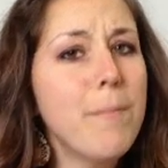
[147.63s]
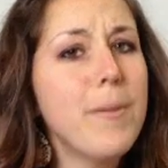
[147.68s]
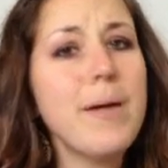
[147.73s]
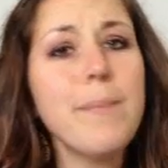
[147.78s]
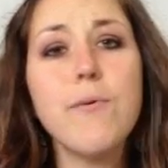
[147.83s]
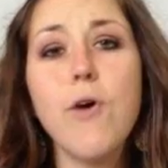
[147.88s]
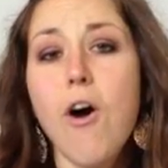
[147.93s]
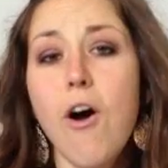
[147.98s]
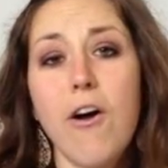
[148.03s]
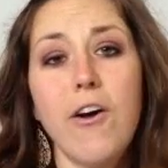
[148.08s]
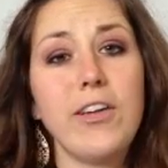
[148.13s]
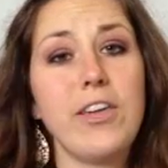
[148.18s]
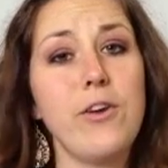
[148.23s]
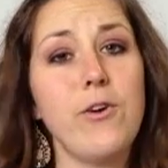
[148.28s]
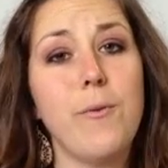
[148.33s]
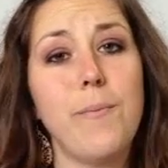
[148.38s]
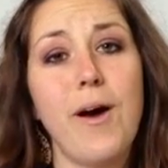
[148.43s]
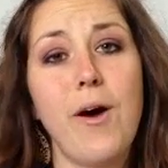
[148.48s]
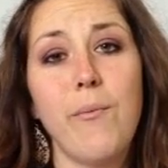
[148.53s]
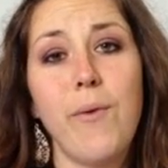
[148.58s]
People
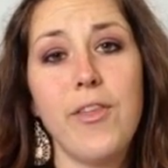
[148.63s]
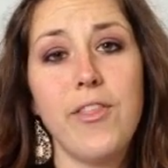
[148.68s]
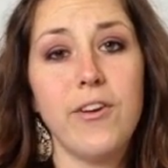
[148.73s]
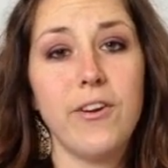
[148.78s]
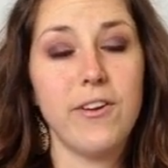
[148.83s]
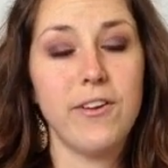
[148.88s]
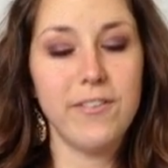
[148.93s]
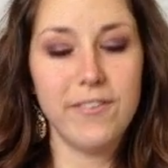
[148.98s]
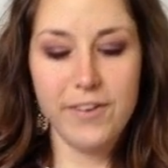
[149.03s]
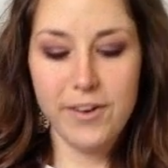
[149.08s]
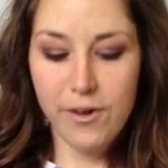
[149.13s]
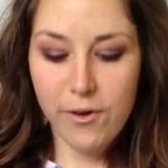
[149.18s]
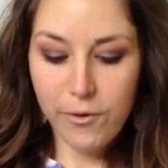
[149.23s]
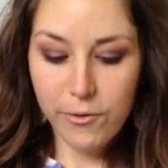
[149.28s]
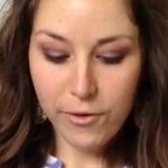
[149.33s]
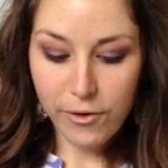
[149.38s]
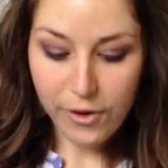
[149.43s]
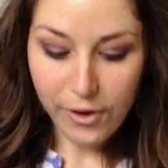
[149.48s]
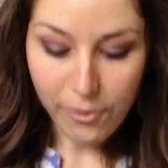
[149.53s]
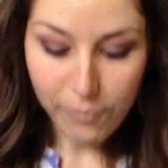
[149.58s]
argue about whether,
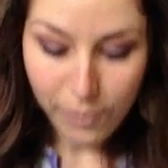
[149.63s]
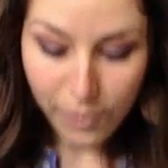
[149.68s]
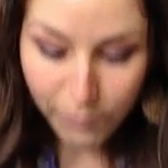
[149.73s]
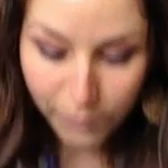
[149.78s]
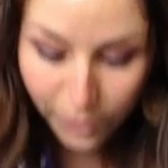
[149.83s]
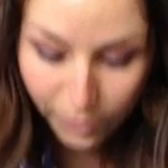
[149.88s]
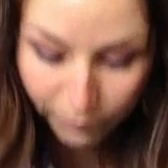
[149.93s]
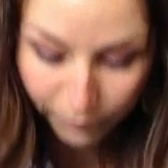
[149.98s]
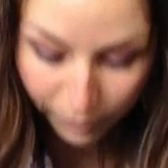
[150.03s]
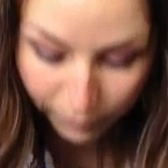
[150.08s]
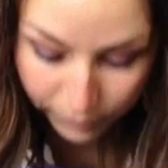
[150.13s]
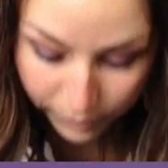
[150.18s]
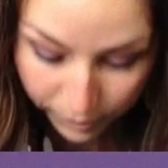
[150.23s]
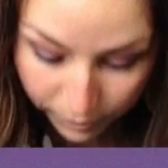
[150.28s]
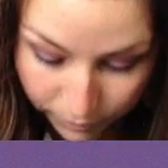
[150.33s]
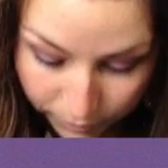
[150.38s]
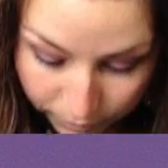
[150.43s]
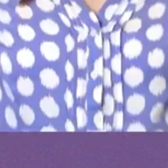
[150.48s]
no, no, no, no, no, no, no.